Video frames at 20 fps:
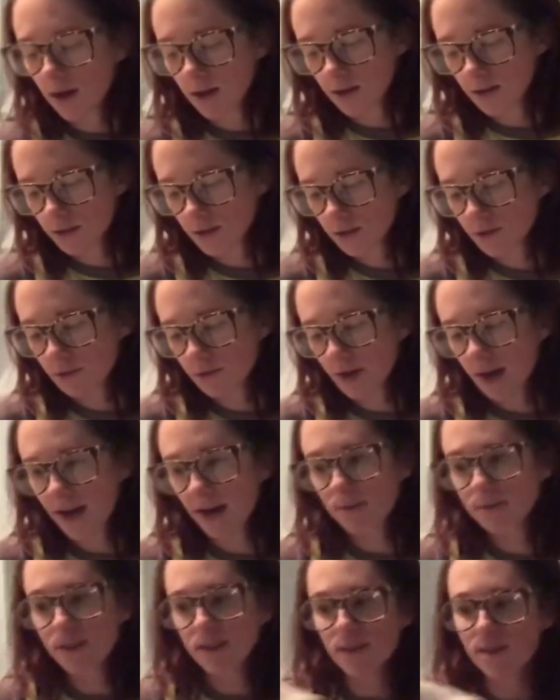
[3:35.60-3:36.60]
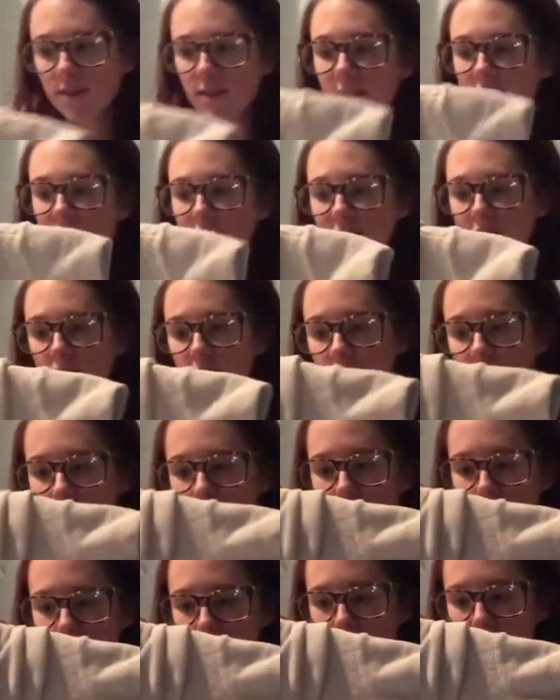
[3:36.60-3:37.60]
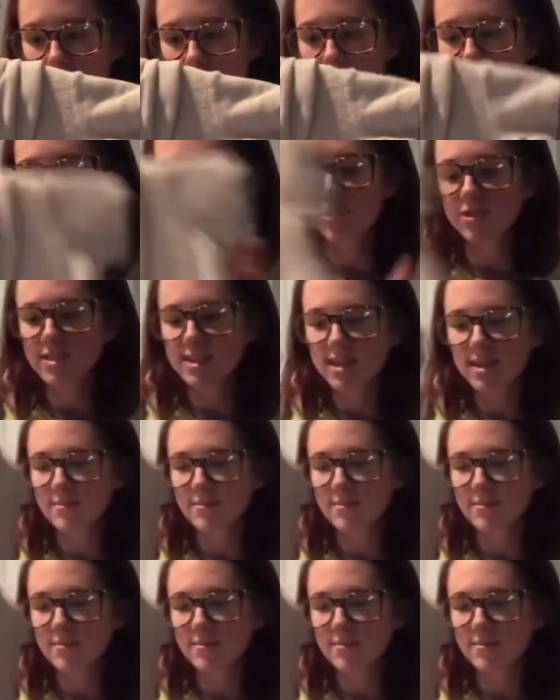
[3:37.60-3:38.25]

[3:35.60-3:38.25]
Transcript: I also grabbed this, which I'm pretty sure is Carter's.